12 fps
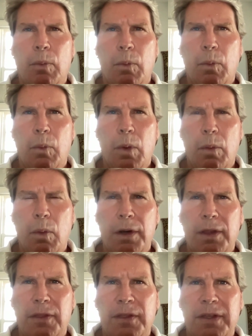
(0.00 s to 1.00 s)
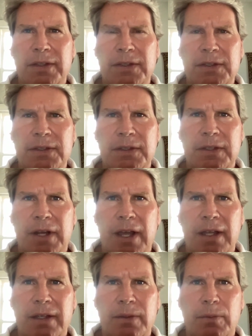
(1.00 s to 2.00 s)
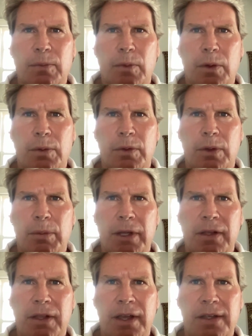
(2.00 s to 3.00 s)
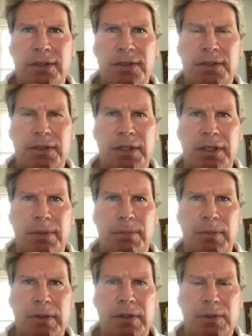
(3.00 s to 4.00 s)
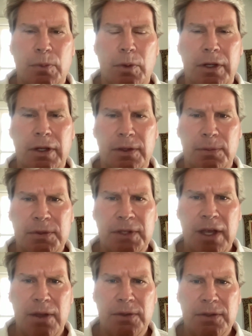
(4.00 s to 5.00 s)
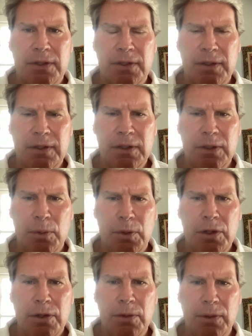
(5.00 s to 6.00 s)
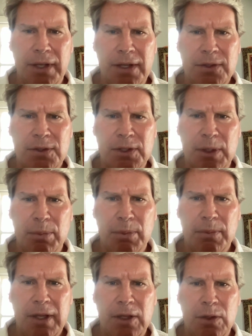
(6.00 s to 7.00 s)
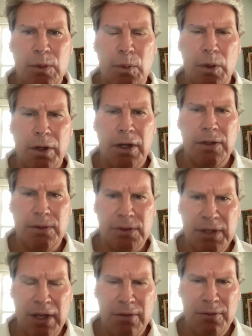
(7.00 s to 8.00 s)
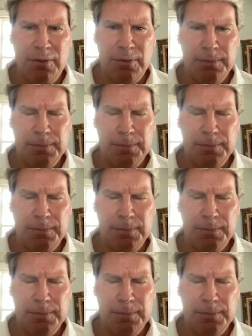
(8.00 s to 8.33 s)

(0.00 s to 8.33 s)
one of the things that I work with on my clients is working on themselves. And, when you're in a relationship and you work on yourself,